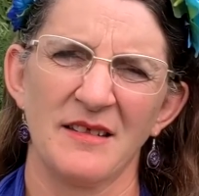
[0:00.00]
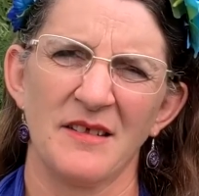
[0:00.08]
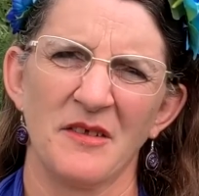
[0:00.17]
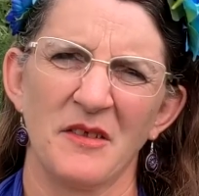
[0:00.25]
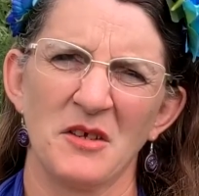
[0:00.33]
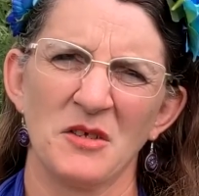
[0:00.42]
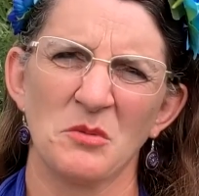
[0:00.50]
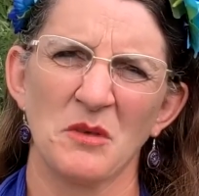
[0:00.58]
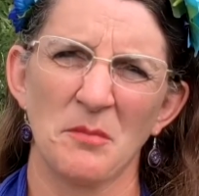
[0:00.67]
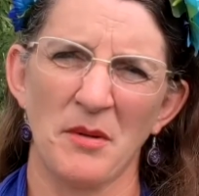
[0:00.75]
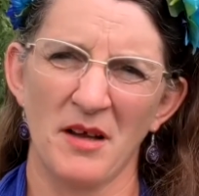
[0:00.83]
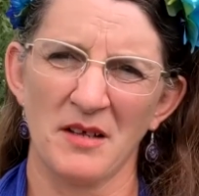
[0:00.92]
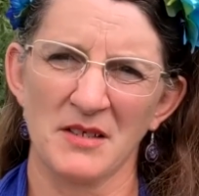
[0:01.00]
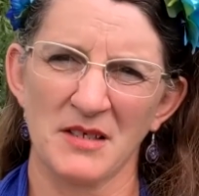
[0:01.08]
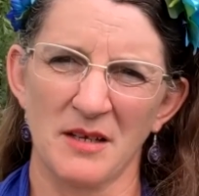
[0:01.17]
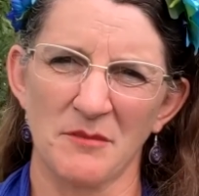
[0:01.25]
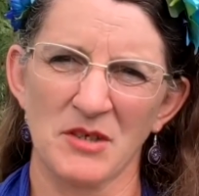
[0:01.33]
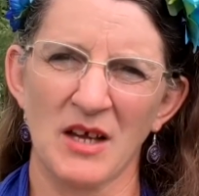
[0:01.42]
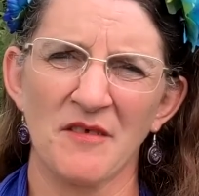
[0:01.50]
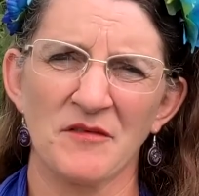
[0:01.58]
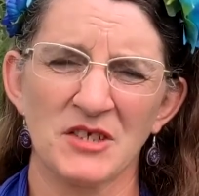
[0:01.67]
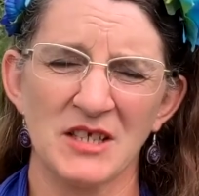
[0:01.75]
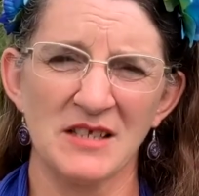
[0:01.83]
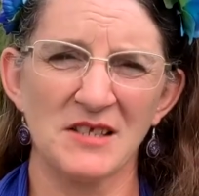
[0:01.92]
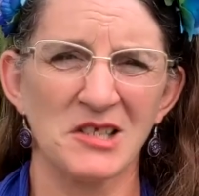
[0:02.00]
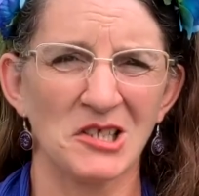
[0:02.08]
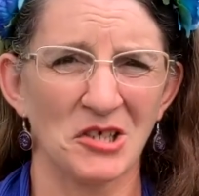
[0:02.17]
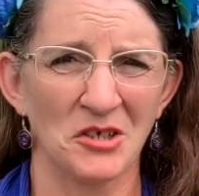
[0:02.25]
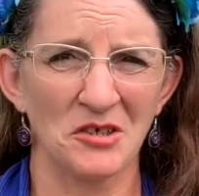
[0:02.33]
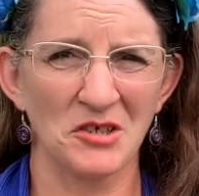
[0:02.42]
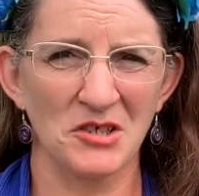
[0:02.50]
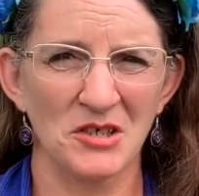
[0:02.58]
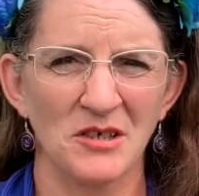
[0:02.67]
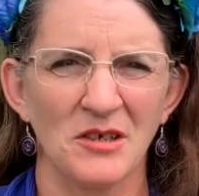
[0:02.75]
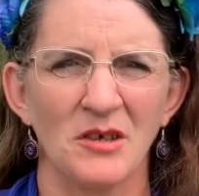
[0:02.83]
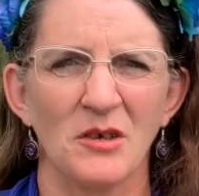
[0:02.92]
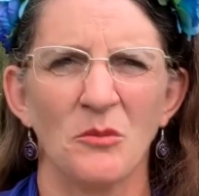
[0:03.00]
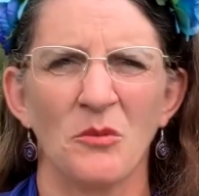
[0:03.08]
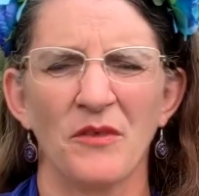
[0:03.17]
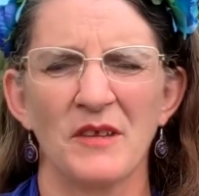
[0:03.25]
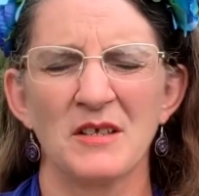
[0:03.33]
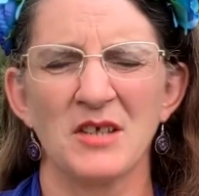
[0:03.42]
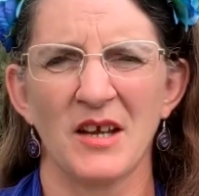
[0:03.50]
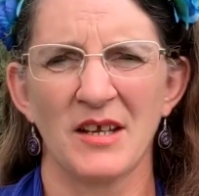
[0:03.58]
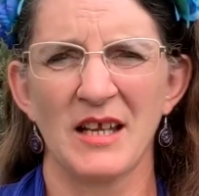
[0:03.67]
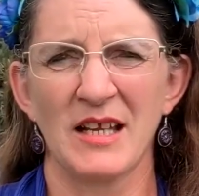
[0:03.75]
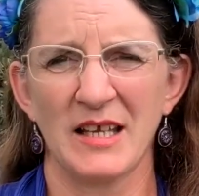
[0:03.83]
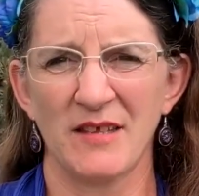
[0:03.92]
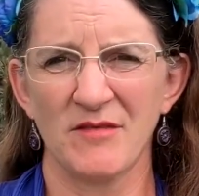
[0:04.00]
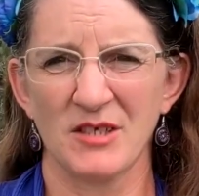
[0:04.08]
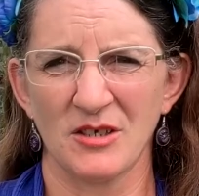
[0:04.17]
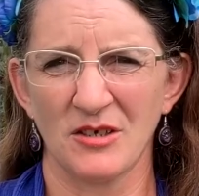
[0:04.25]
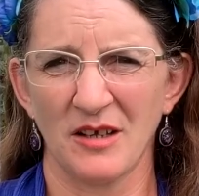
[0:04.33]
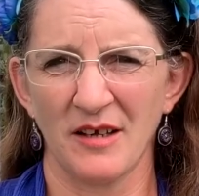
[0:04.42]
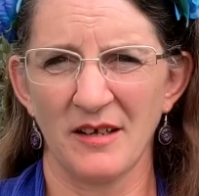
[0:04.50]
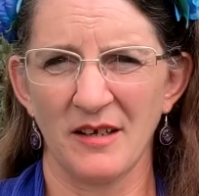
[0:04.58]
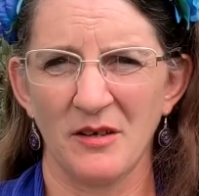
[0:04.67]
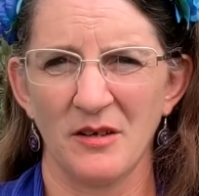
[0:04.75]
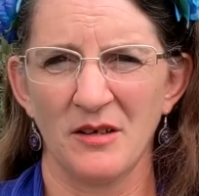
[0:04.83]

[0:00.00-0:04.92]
that those were the parsnips. I've since learnt what the tiny leaves look like